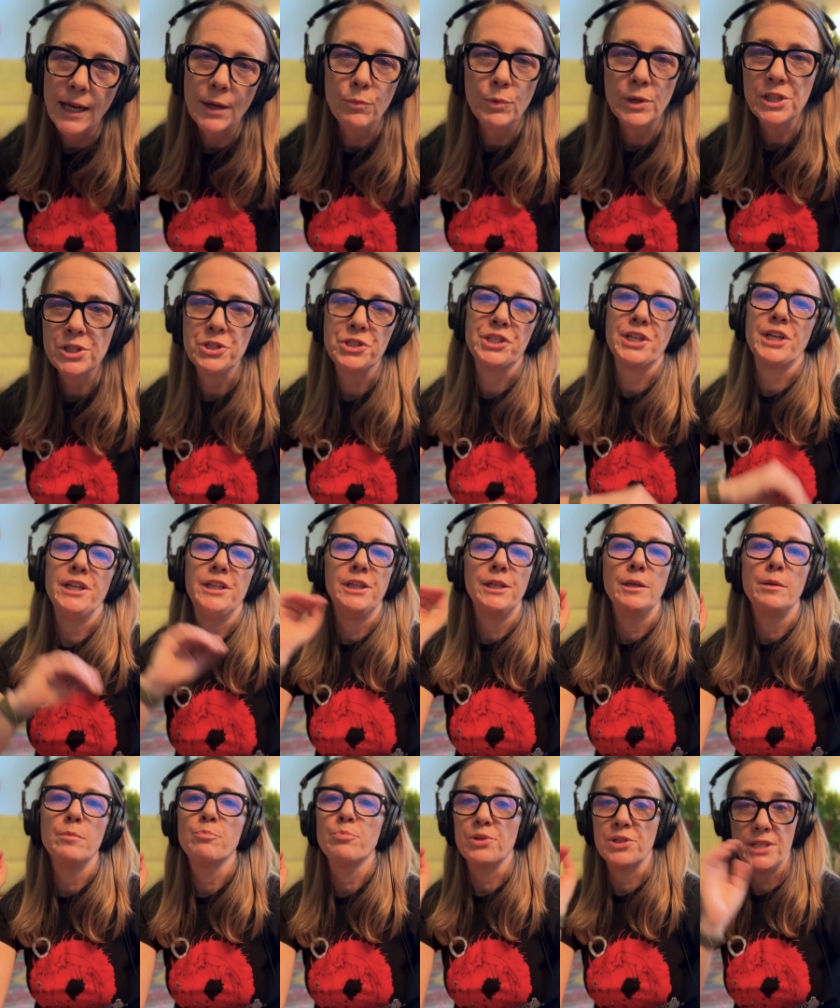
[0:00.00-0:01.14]
and we're just
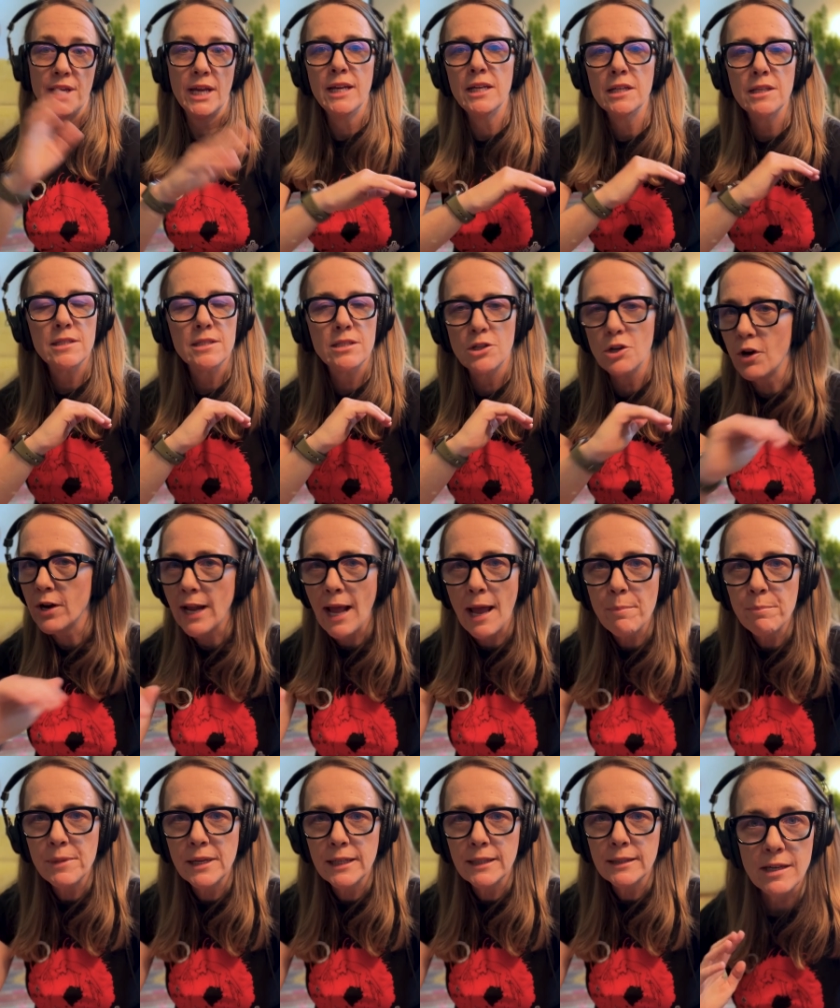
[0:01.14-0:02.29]
gonna pretend it's not
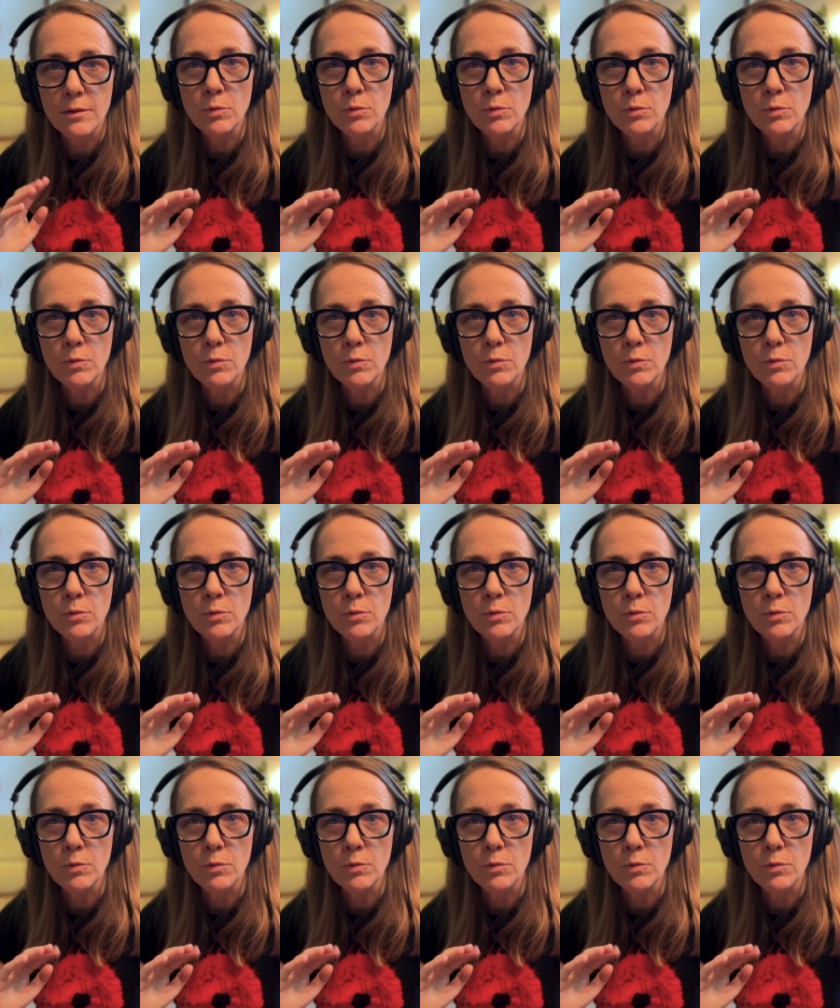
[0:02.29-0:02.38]
happening,